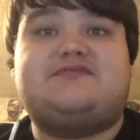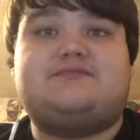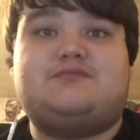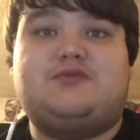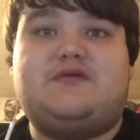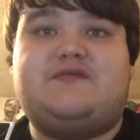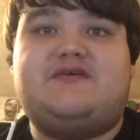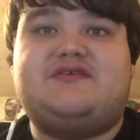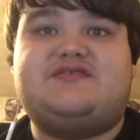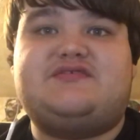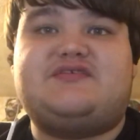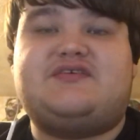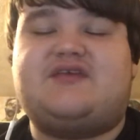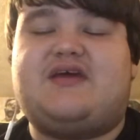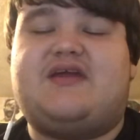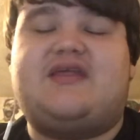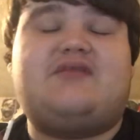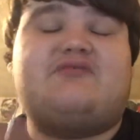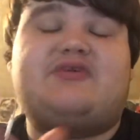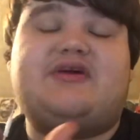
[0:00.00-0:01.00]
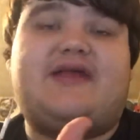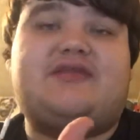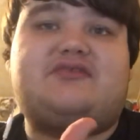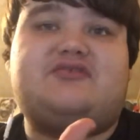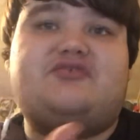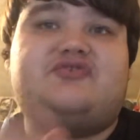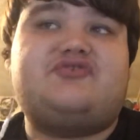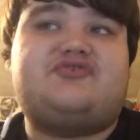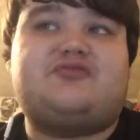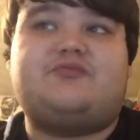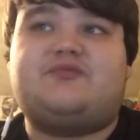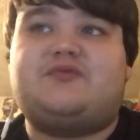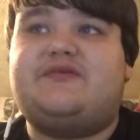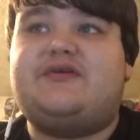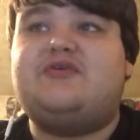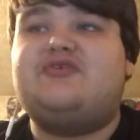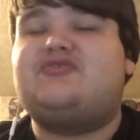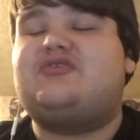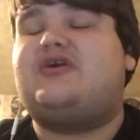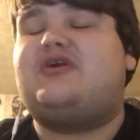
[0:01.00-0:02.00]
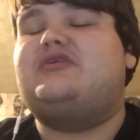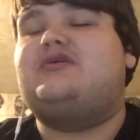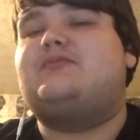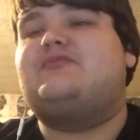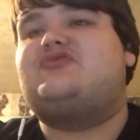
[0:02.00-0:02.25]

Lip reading: movies because I didn't really get to do some reviews on them,